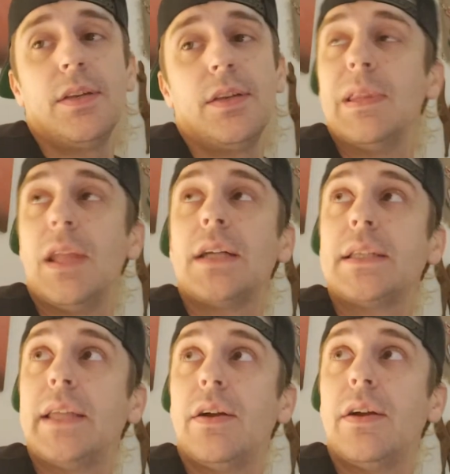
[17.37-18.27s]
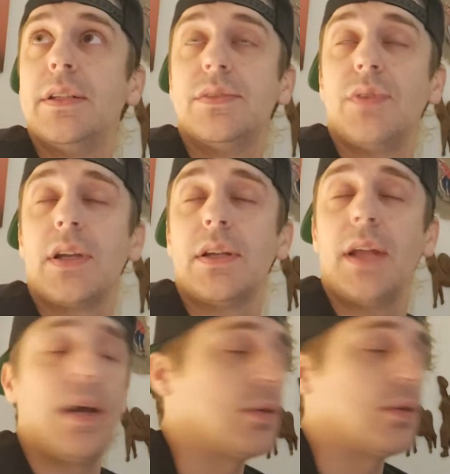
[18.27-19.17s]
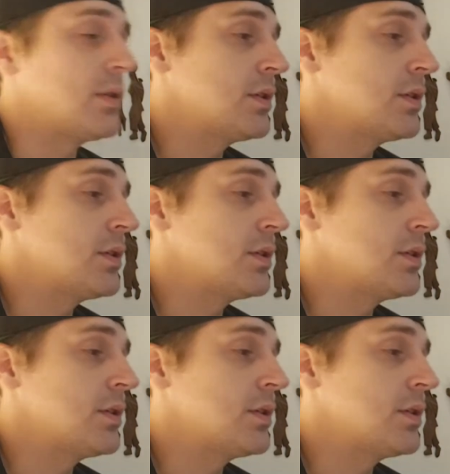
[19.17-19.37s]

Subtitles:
I've been locked down in this fucking house.